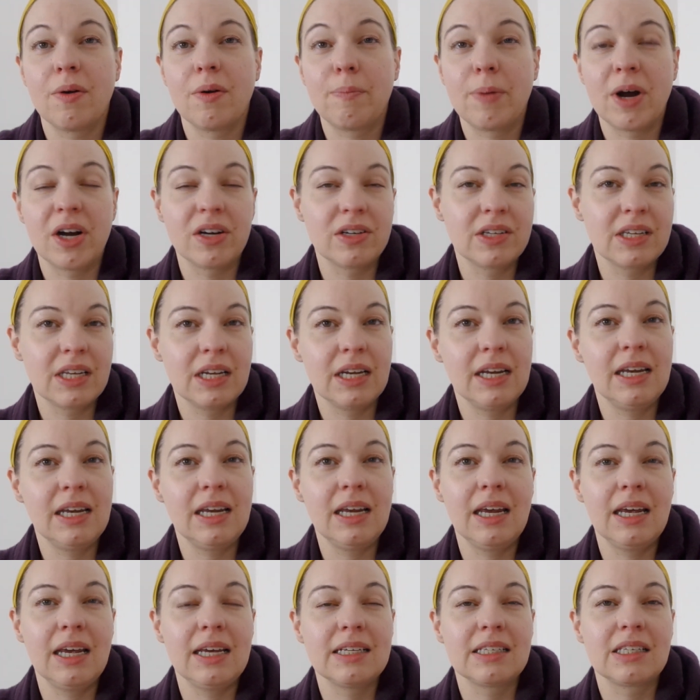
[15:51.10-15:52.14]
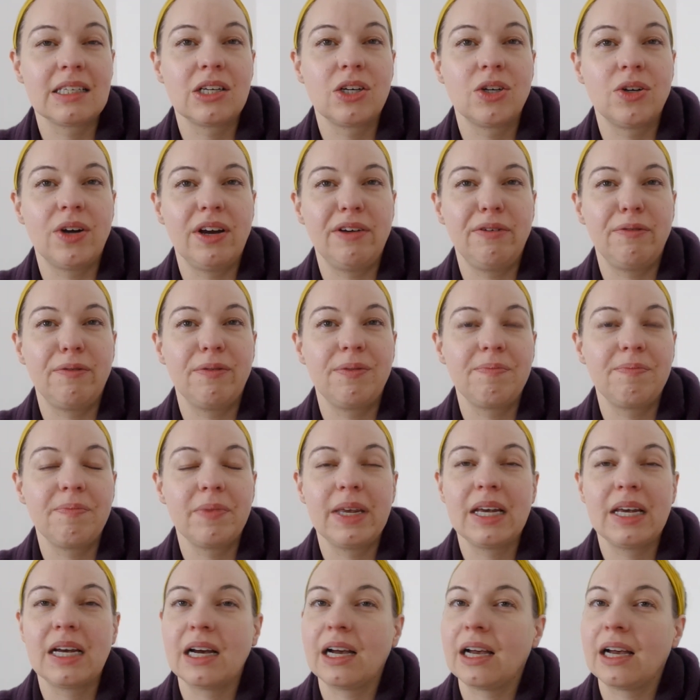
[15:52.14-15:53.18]
Parsley is great
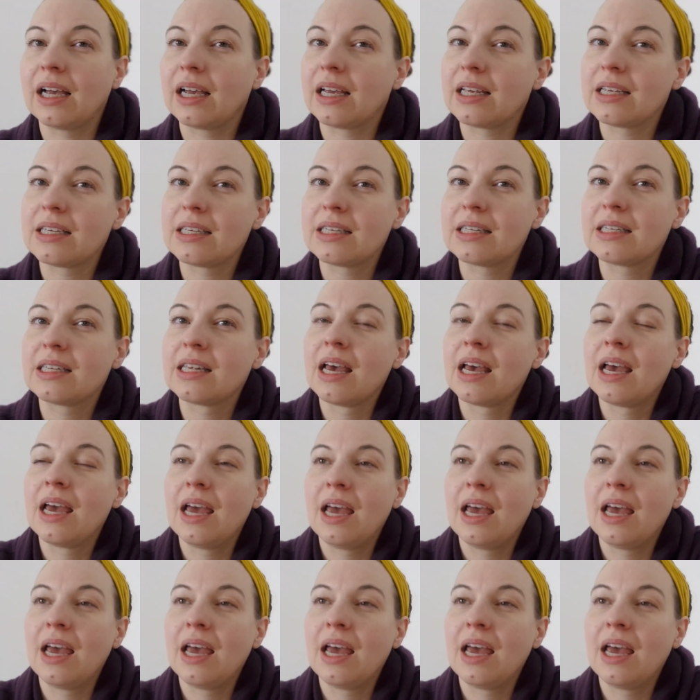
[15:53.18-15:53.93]
because